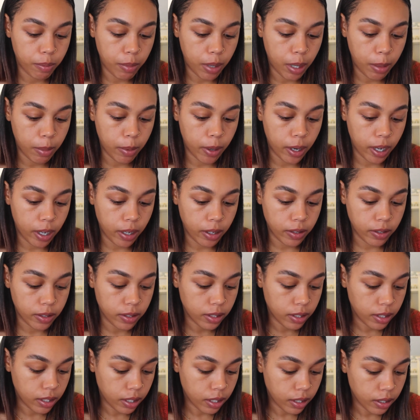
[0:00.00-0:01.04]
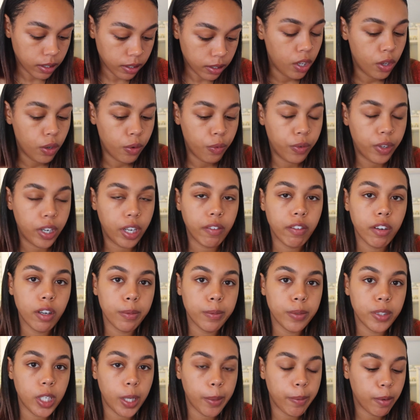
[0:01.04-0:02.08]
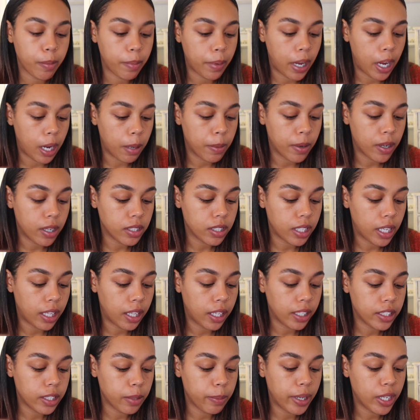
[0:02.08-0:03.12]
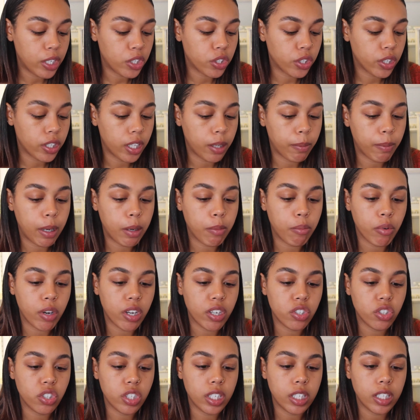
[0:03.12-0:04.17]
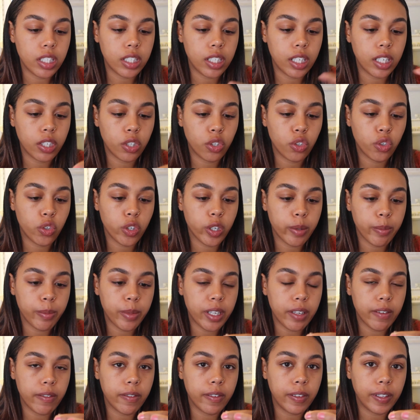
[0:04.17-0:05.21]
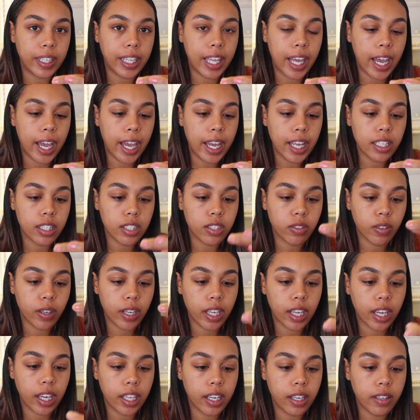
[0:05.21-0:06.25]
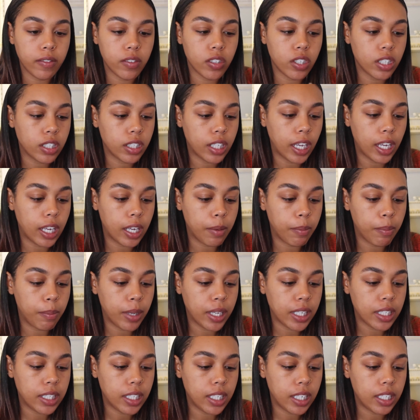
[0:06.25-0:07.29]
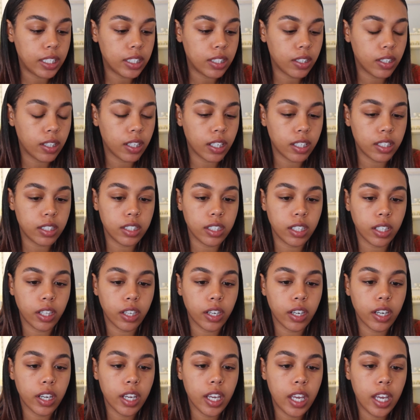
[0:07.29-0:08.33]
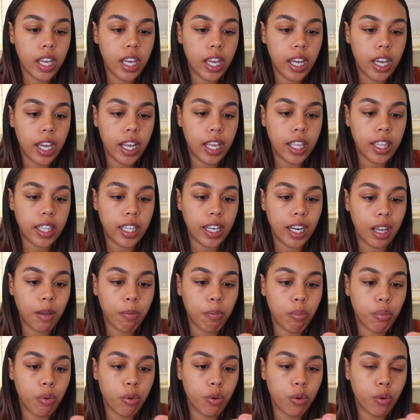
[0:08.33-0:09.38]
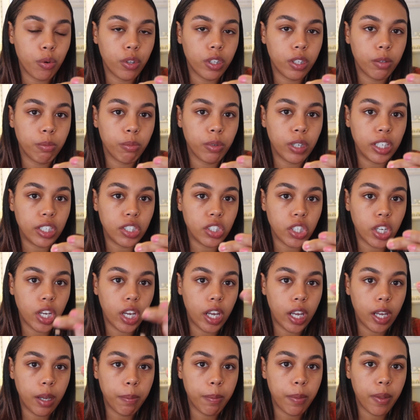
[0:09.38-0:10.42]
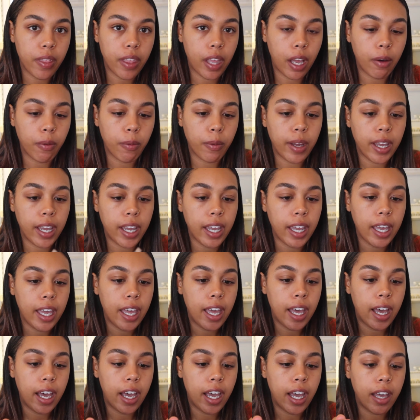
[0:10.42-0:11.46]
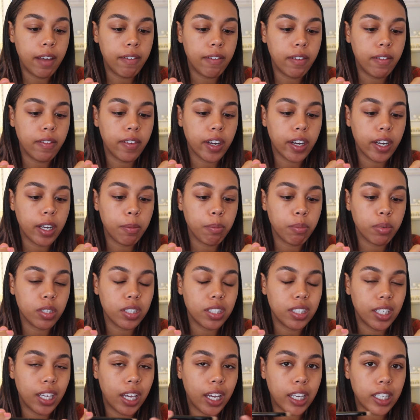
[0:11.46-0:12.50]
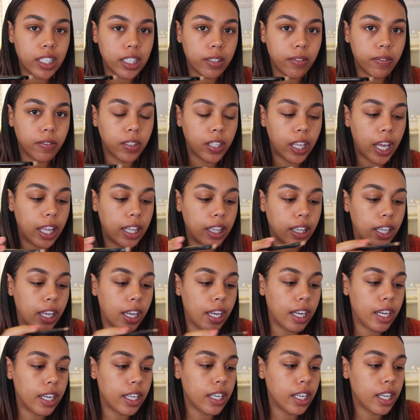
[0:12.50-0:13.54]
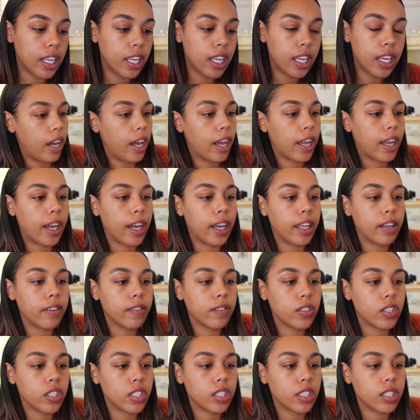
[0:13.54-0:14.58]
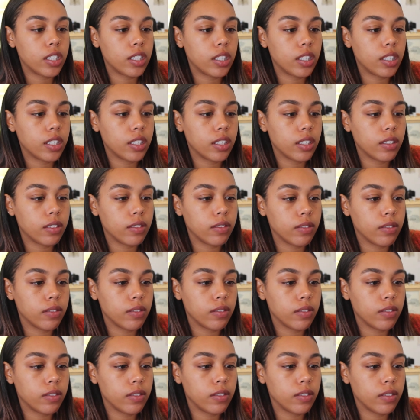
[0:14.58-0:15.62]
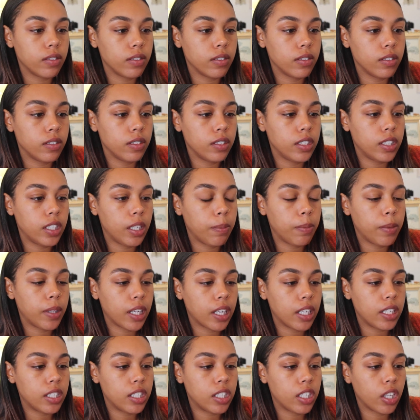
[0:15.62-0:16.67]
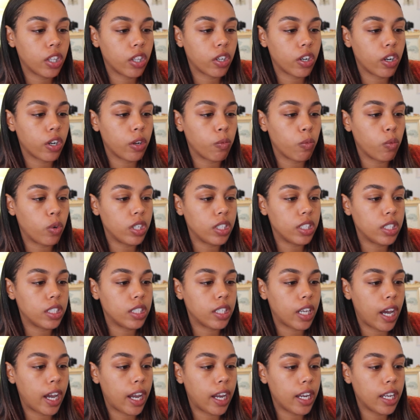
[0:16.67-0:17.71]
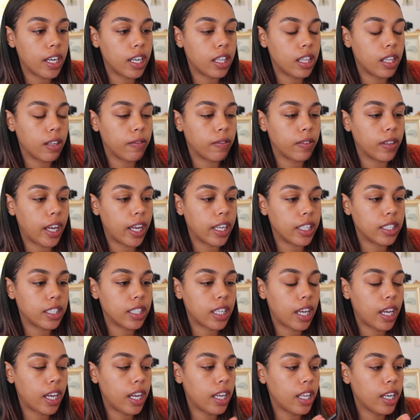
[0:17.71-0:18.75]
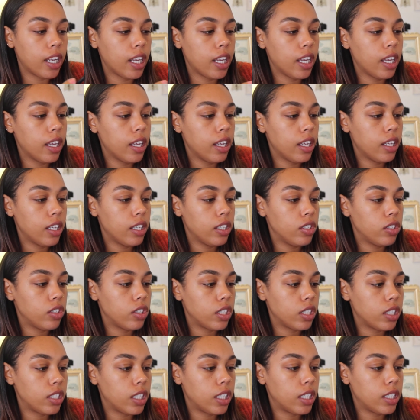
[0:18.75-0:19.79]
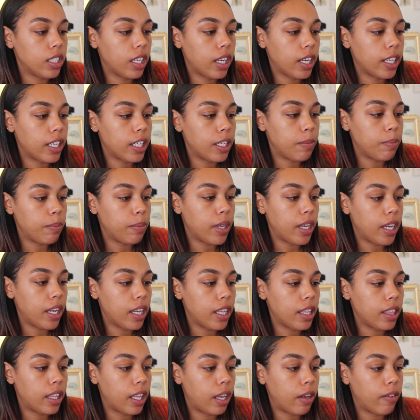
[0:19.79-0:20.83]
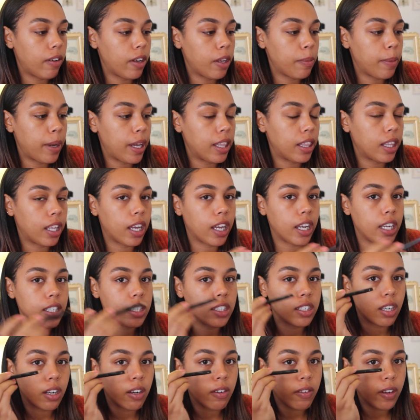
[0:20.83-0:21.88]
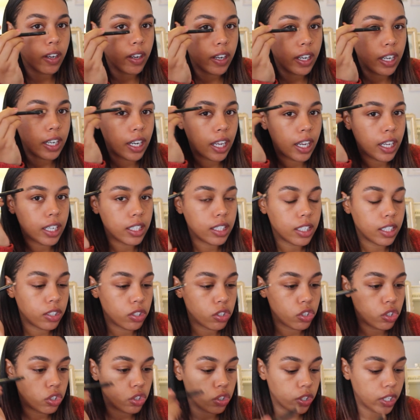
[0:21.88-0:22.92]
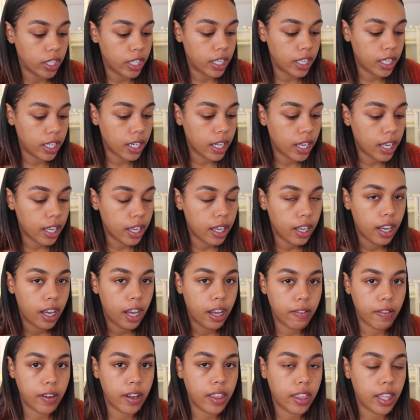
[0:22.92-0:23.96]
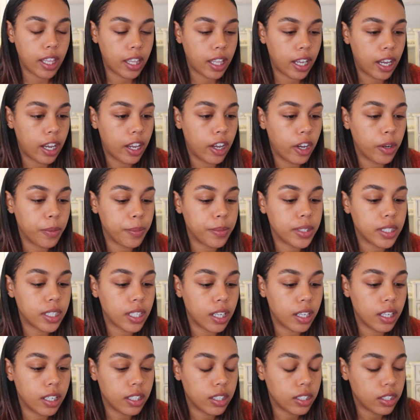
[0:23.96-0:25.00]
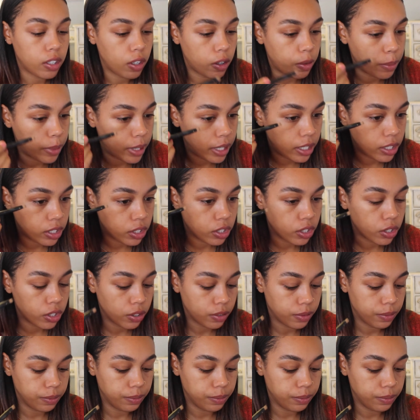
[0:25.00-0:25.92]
my brows. Whenever I'm shaping my eyebrows, I like to make sure that my brush is extremely flat. So I kind of just like mix it into the concealer and then I pull the brush up. That way I have a very precise flat line. I kind of just dip the concealer on one side, the flat side, just a tiny bit. That way my lines are very nice and straight. I find that that helps so much.